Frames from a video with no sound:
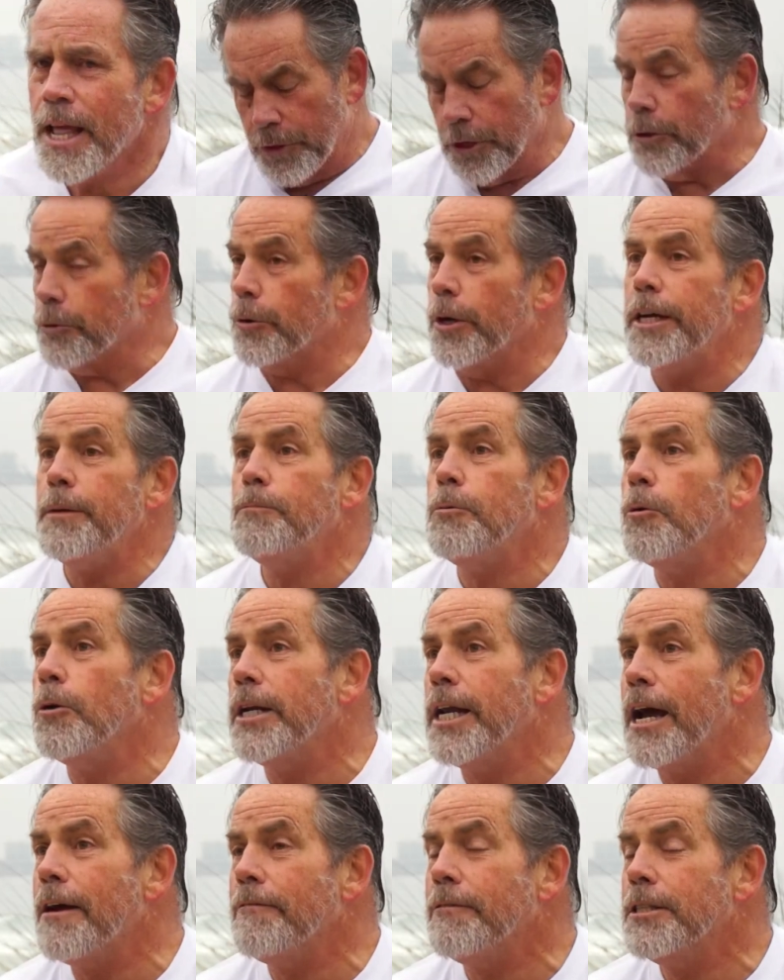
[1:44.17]
their grade
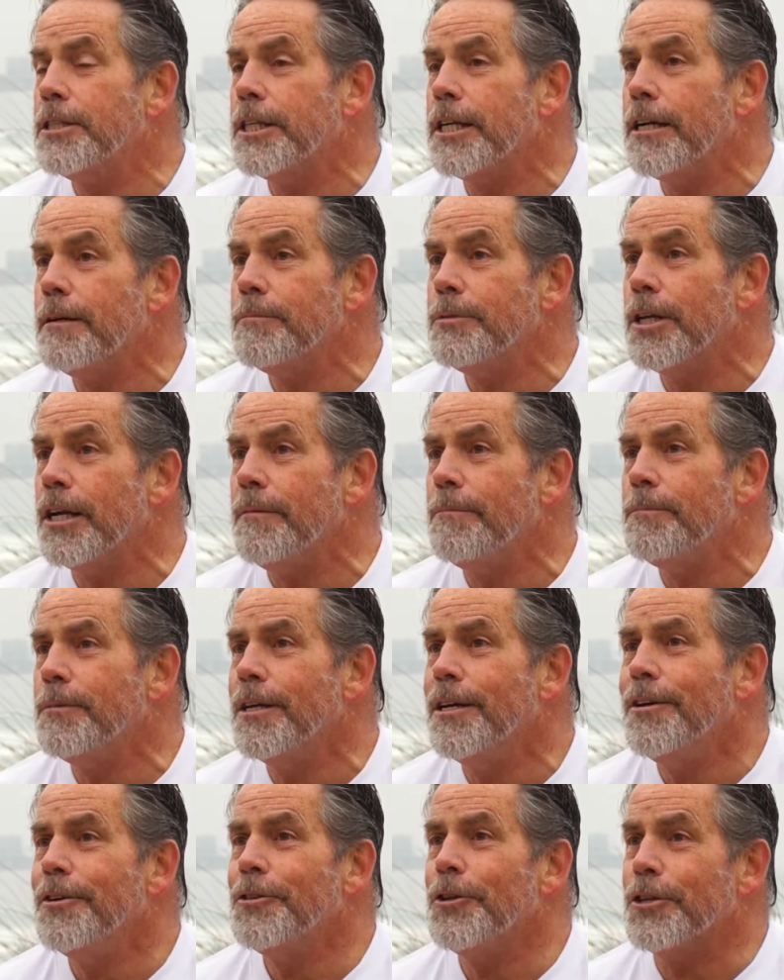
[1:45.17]
point average comes up,
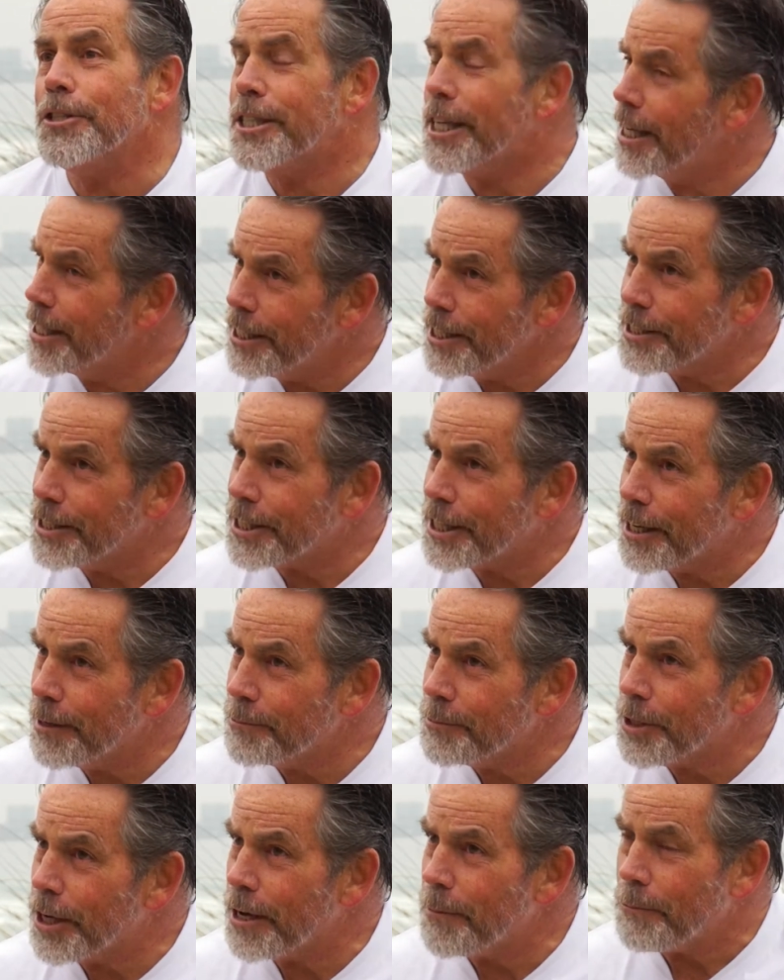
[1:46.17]
their attendance
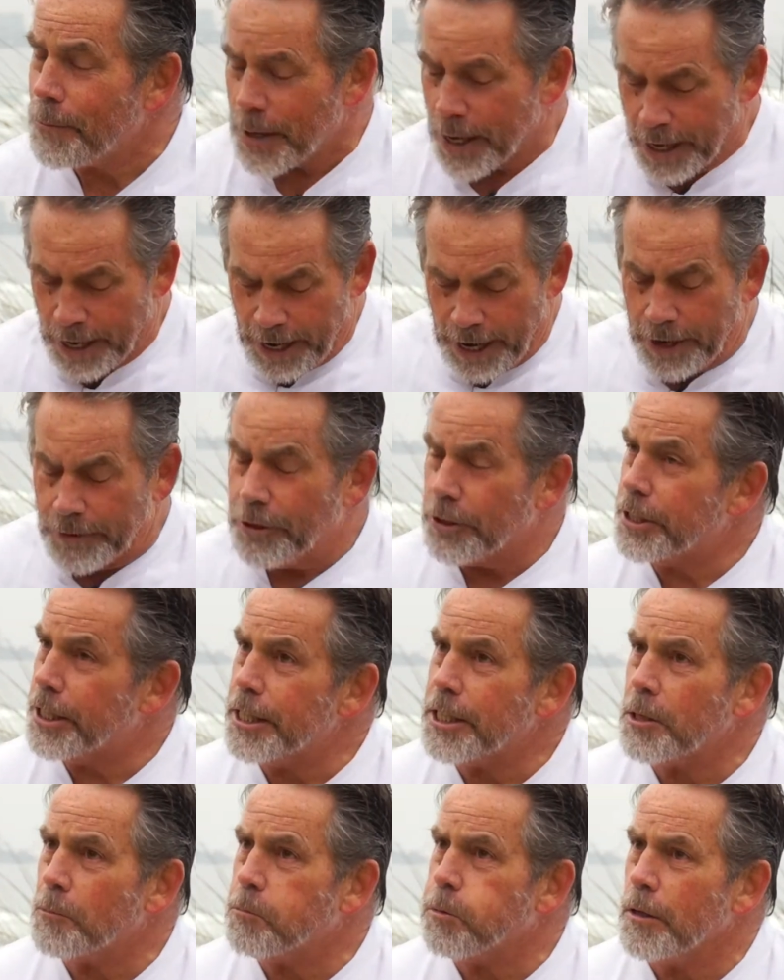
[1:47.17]
comes up, and their
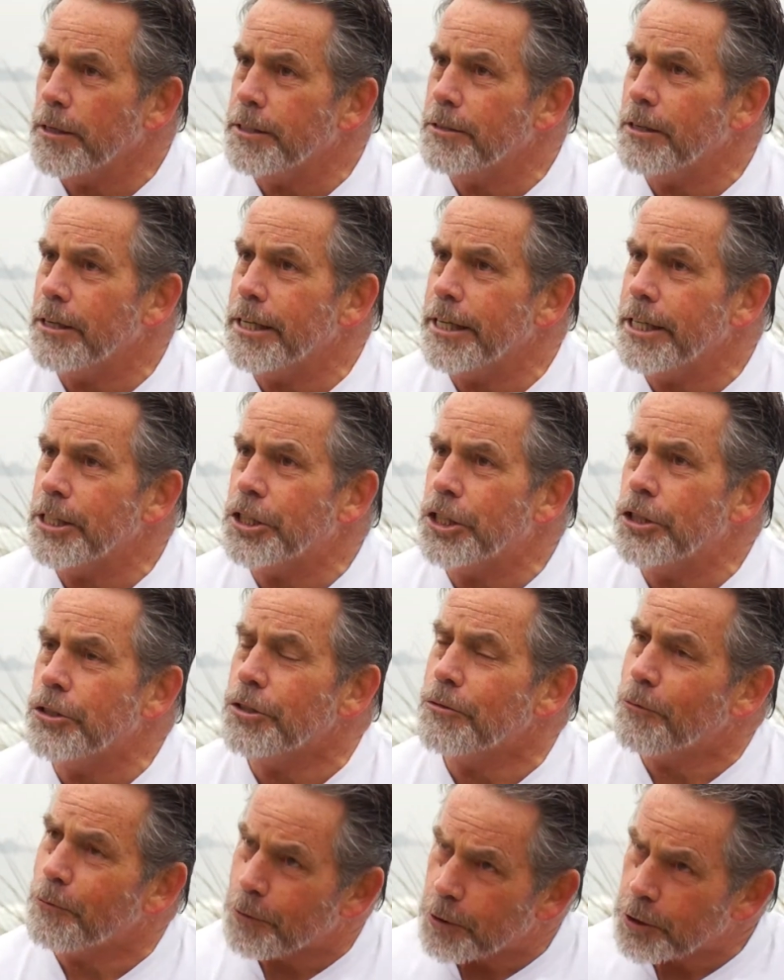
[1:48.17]
discipline
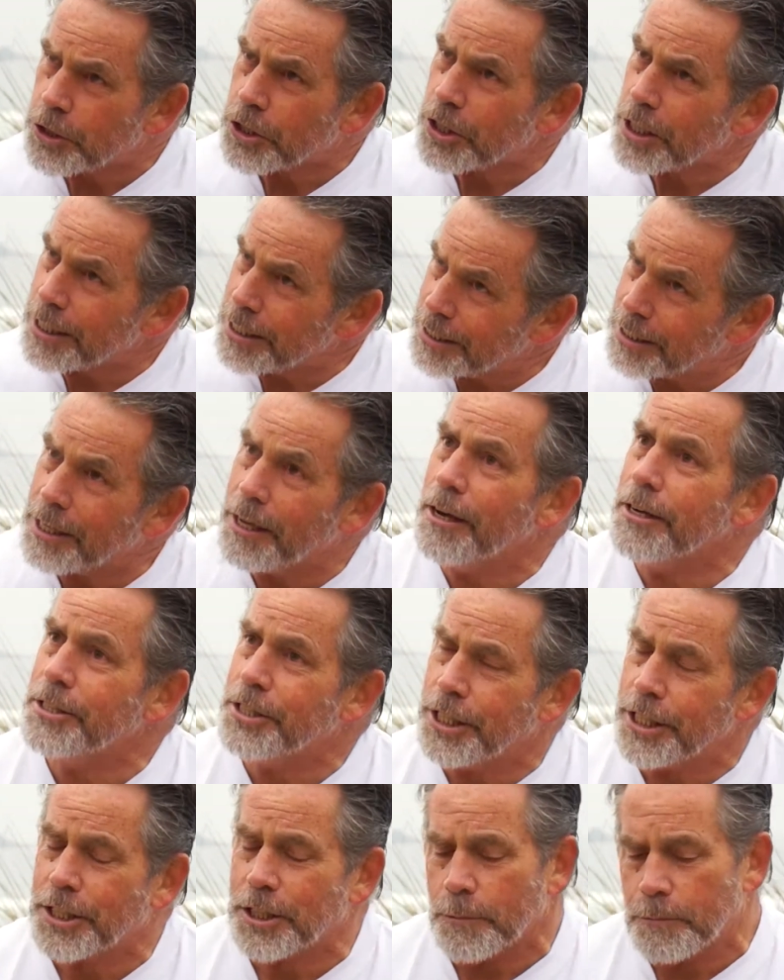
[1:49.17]
issues virtually
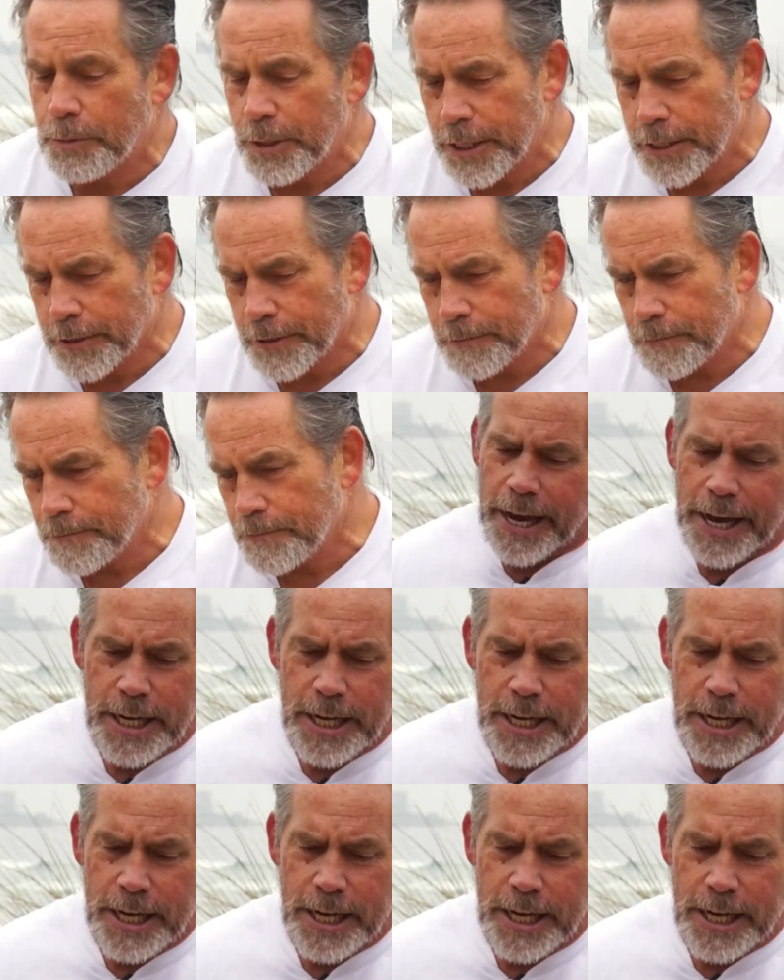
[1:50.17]
disappear.